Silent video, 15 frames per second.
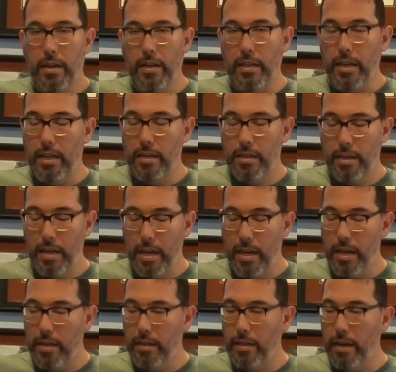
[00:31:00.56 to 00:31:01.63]
Again,
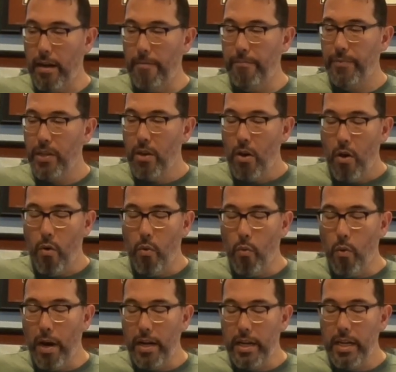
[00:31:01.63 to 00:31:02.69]
and go.
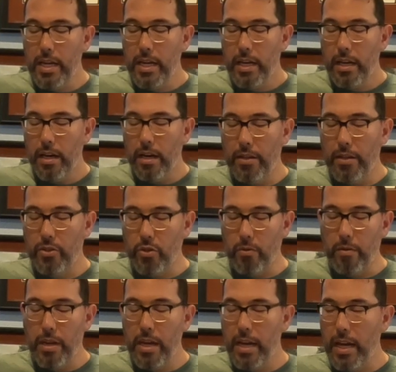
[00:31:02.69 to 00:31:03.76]
1 E, 2
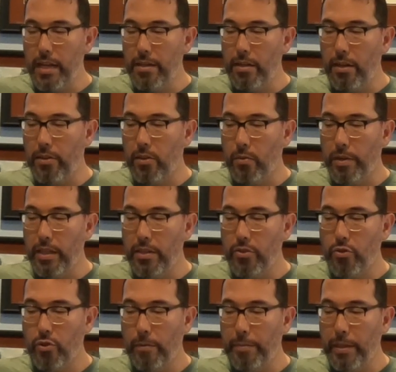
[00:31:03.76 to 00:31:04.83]
E, and 3
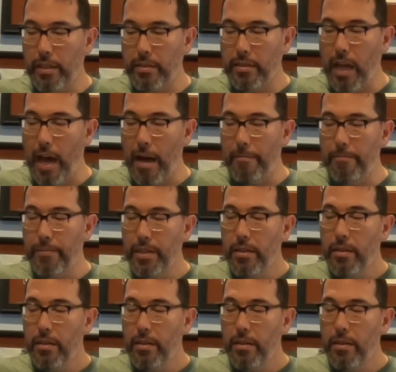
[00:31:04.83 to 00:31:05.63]
triplet stop.